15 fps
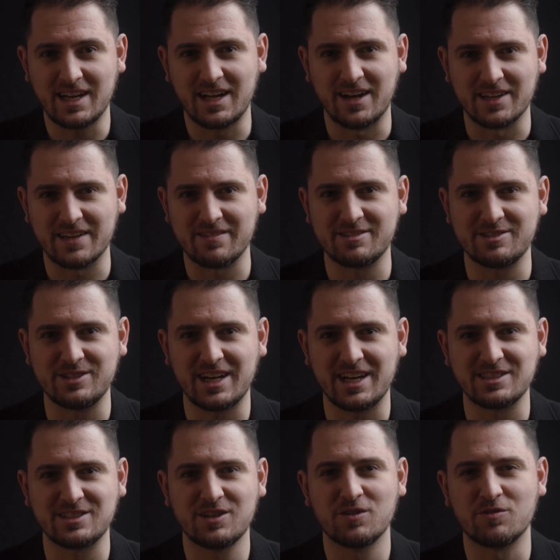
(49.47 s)
I'll give it to you
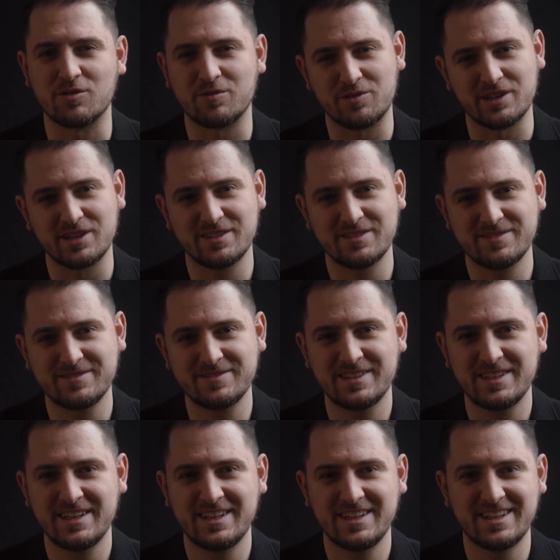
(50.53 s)
guys for free.
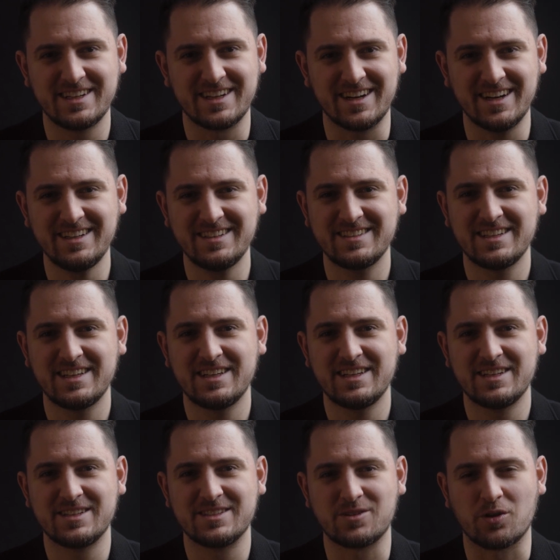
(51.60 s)
All right?
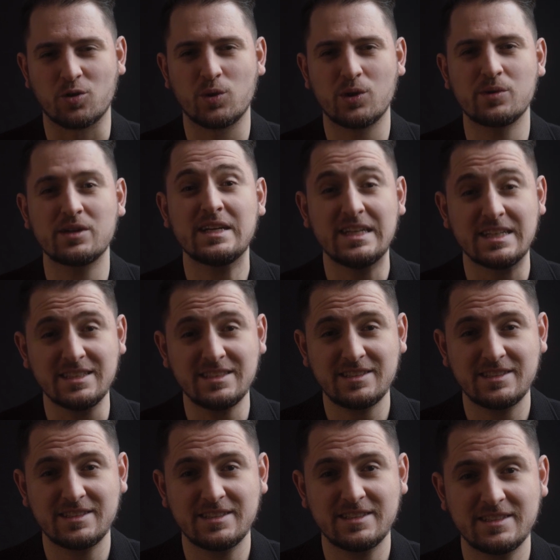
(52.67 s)
So the quote
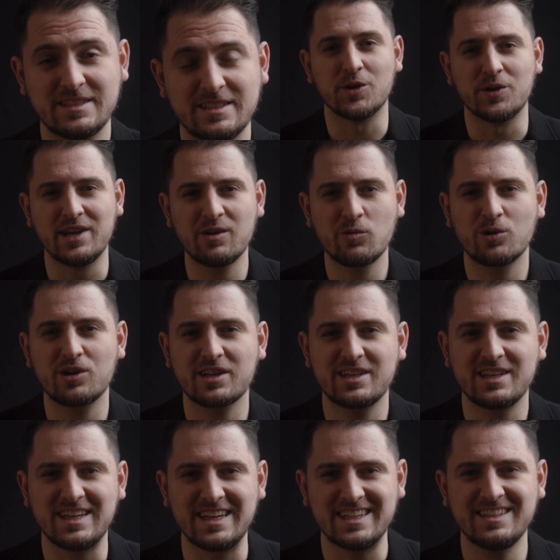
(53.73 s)
is, your
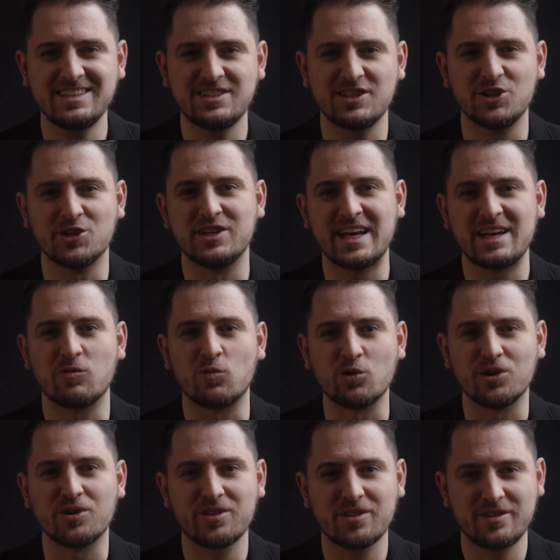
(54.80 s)
network is your net
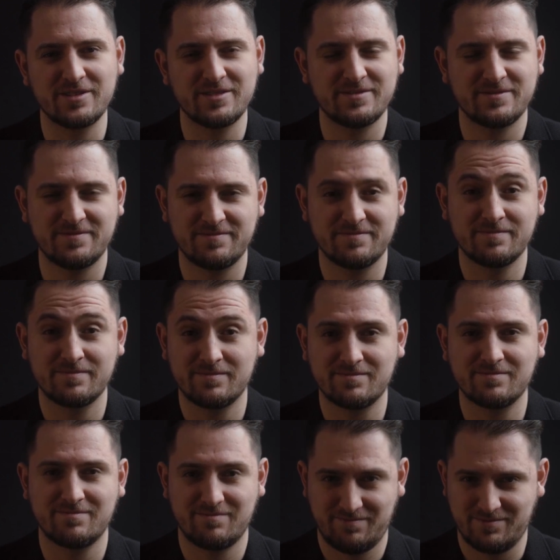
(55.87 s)
worth.
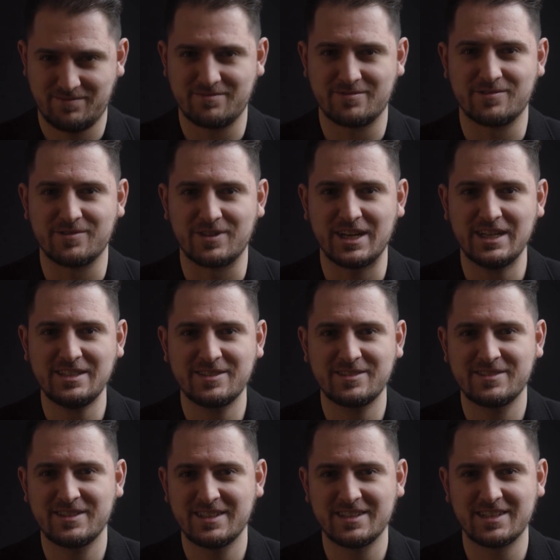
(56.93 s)
Right?
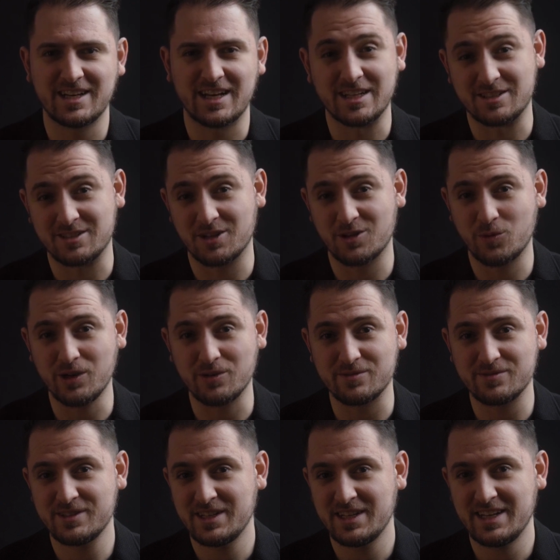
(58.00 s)
That's a good
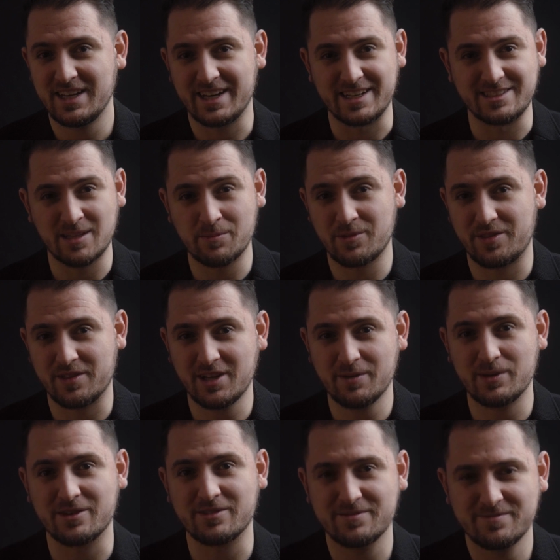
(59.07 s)
quote, and it's something to think
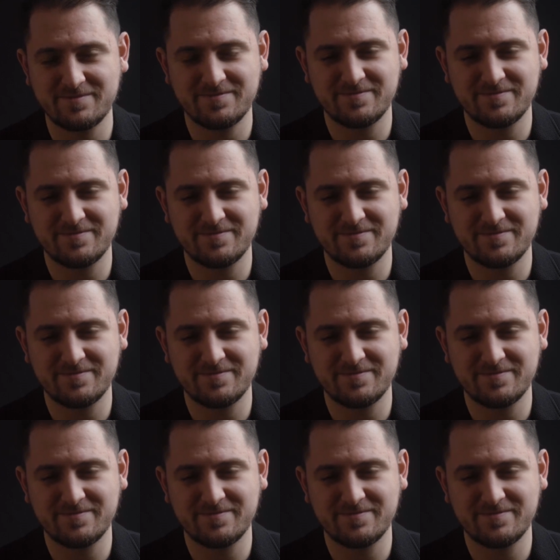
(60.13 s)
about.